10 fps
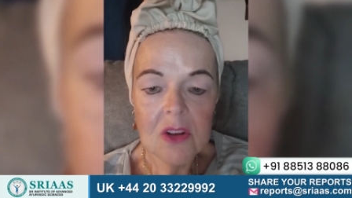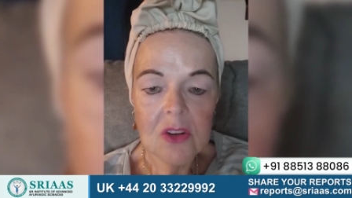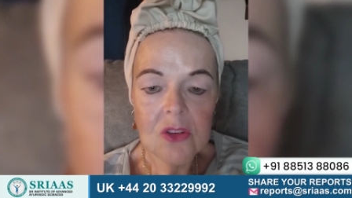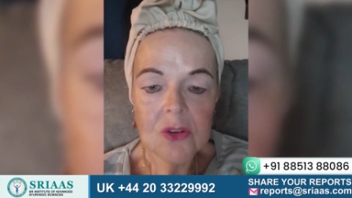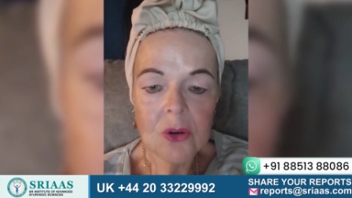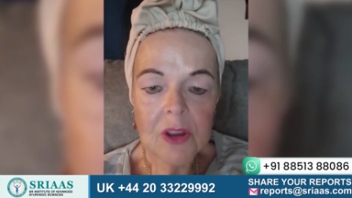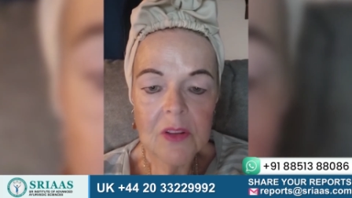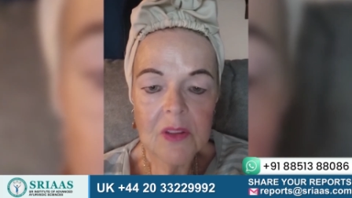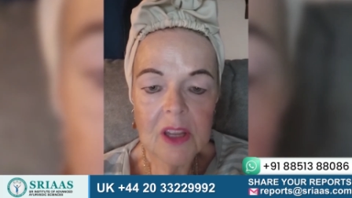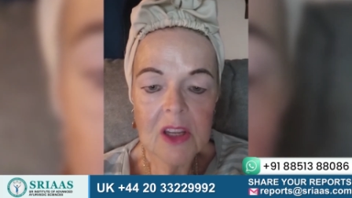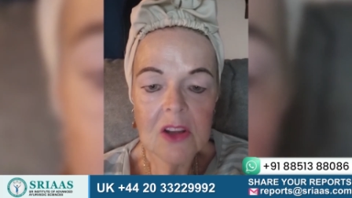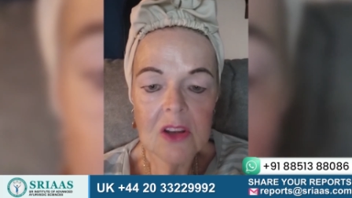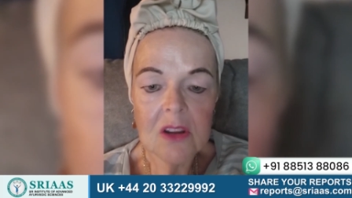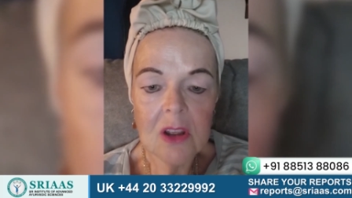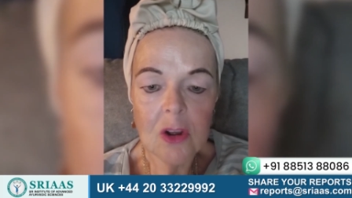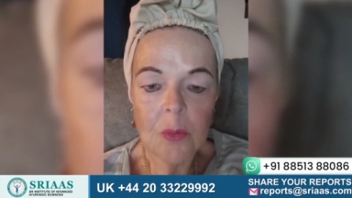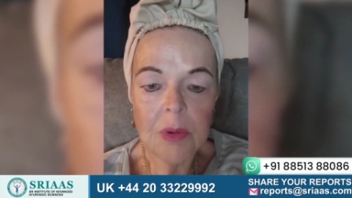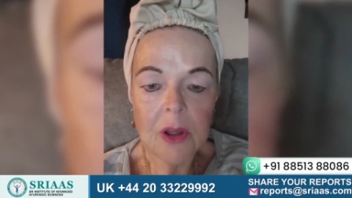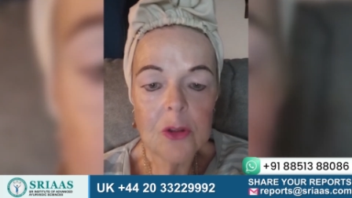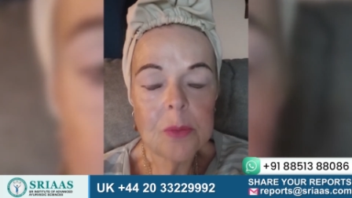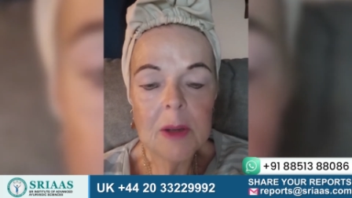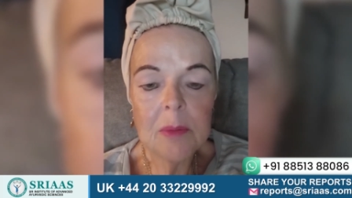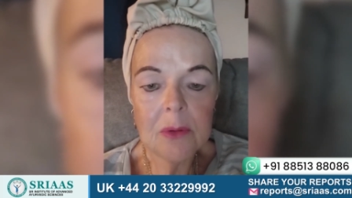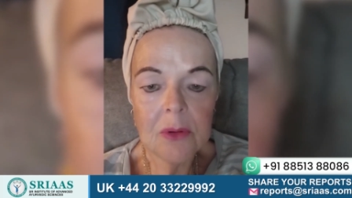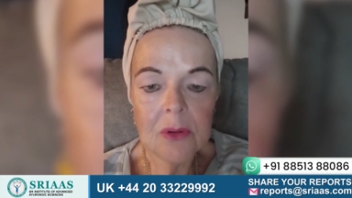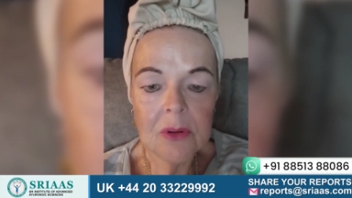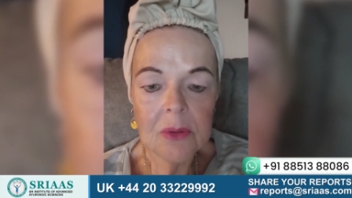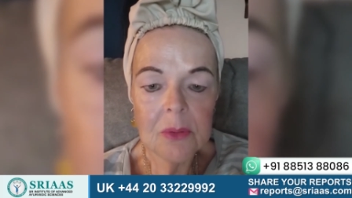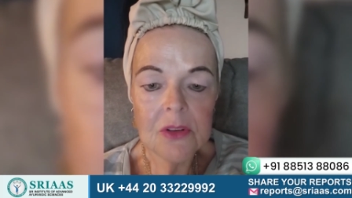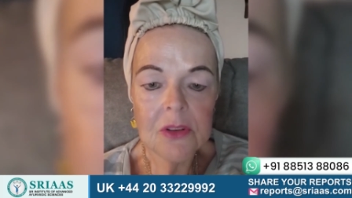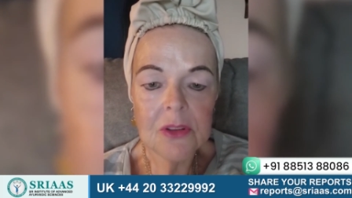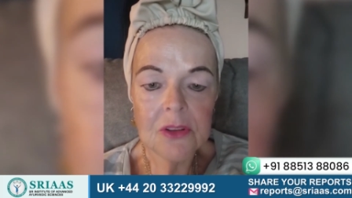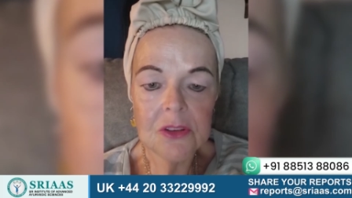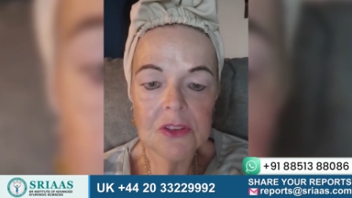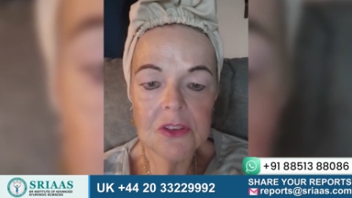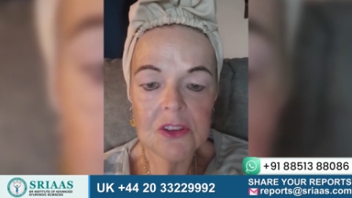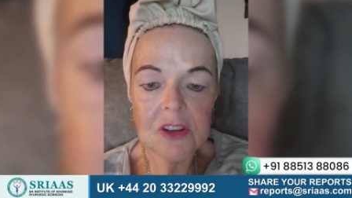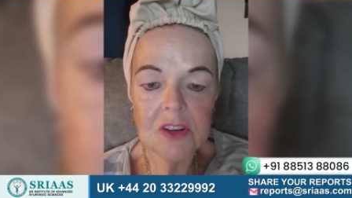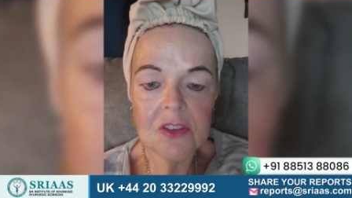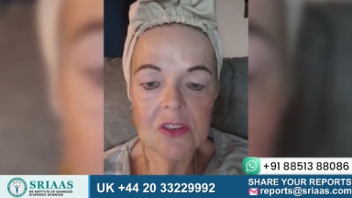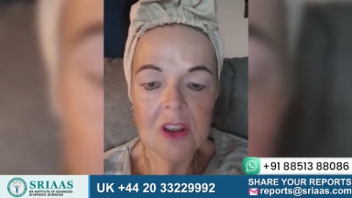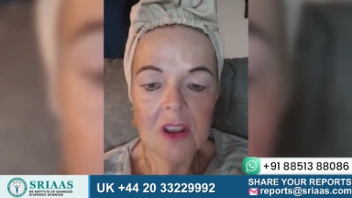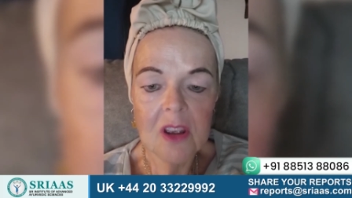so that they could help other people with this disease.